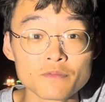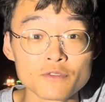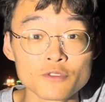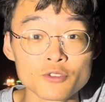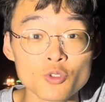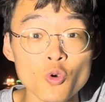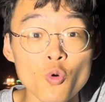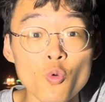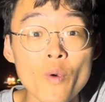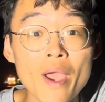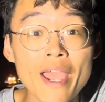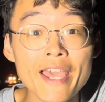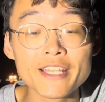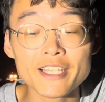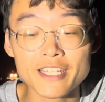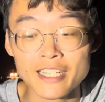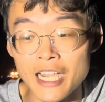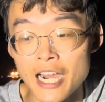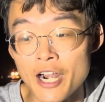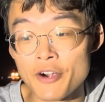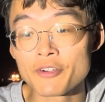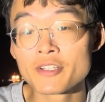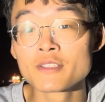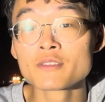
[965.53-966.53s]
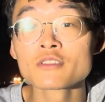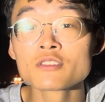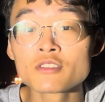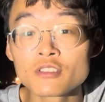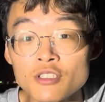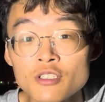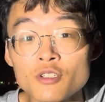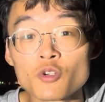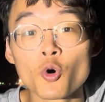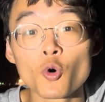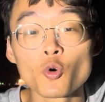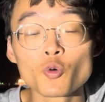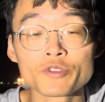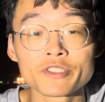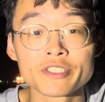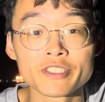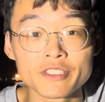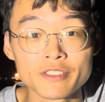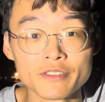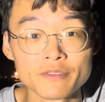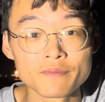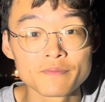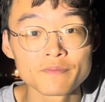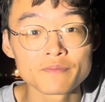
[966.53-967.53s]
So where the current
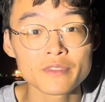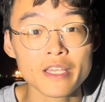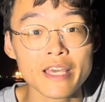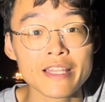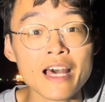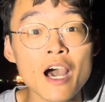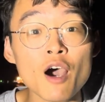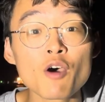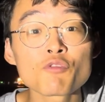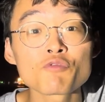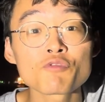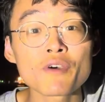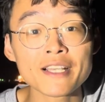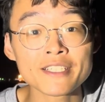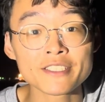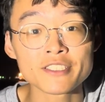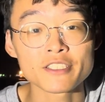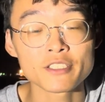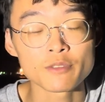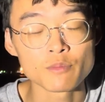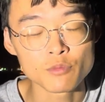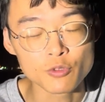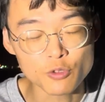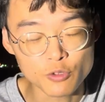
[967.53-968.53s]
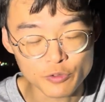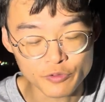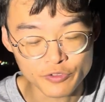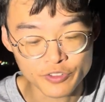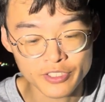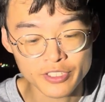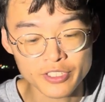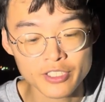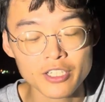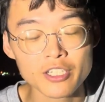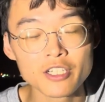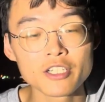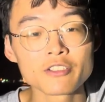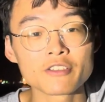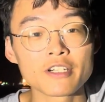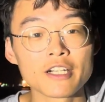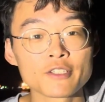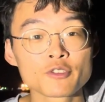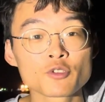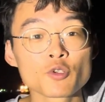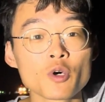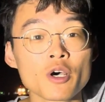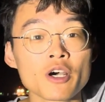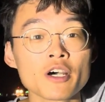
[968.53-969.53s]
goes and how fast it moves.
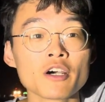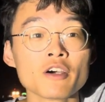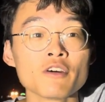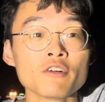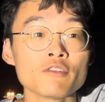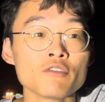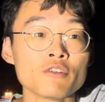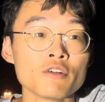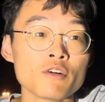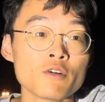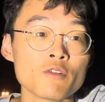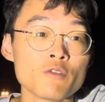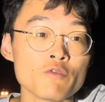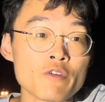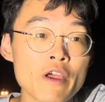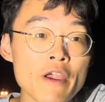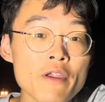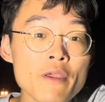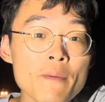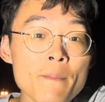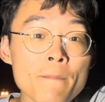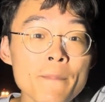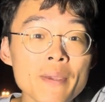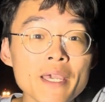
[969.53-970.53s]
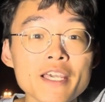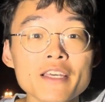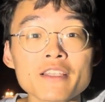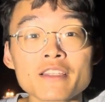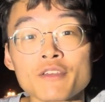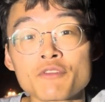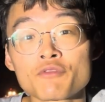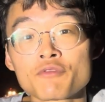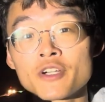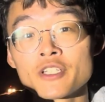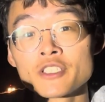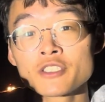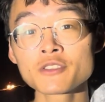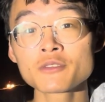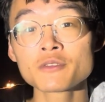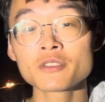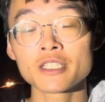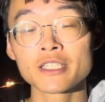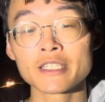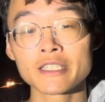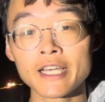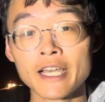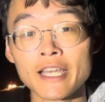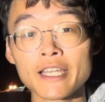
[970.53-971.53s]
Right, so a very big difference
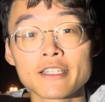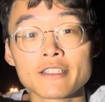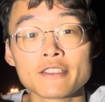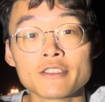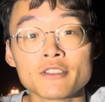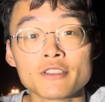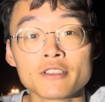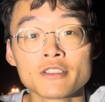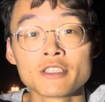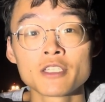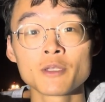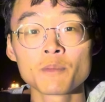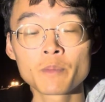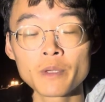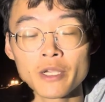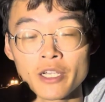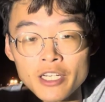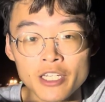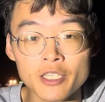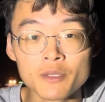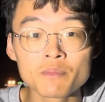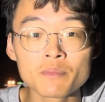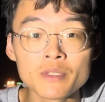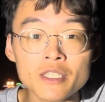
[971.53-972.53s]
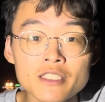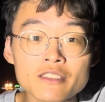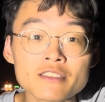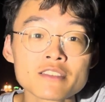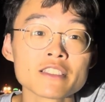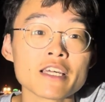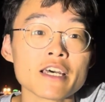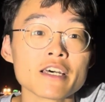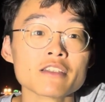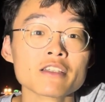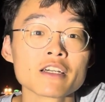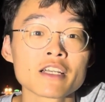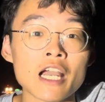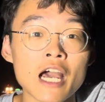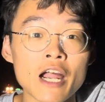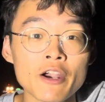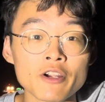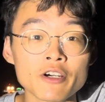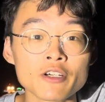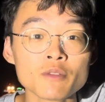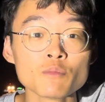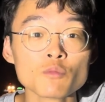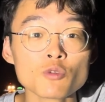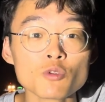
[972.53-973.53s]
in tide typically means that the
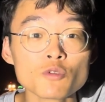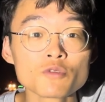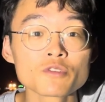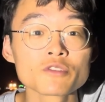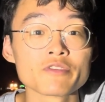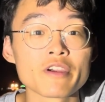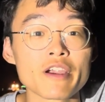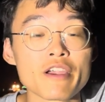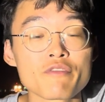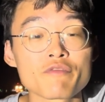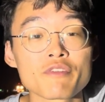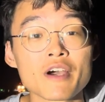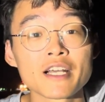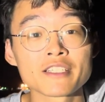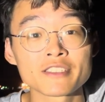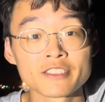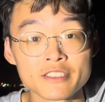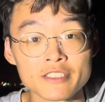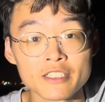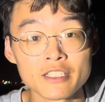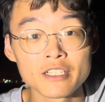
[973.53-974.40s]
current moves very fast.